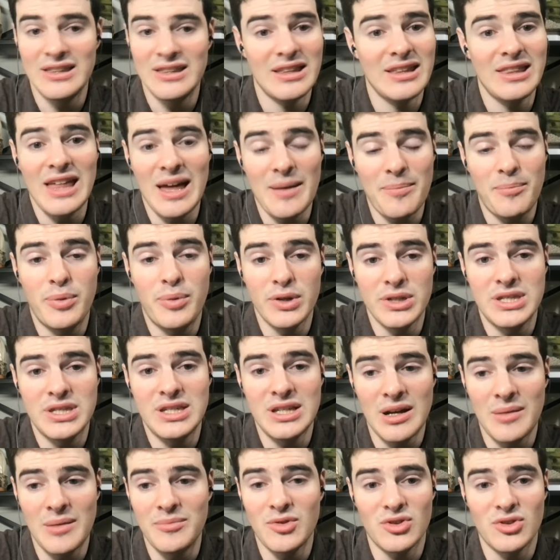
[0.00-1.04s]
That puts
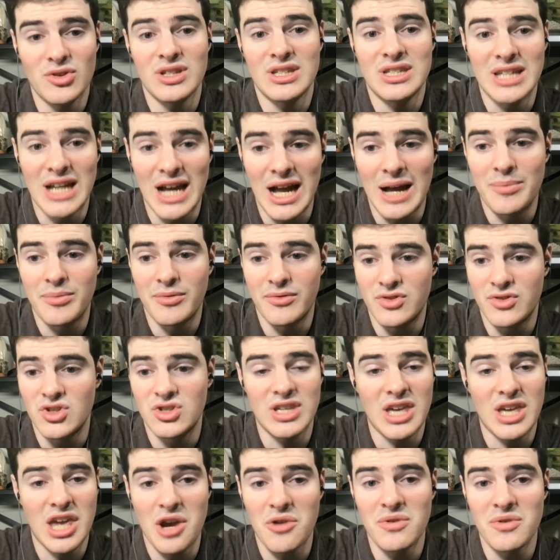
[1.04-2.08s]
you up near the top of
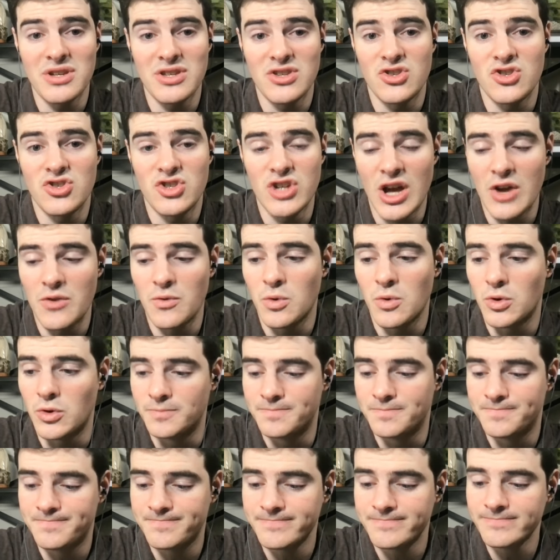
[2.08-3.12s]
just carries in general.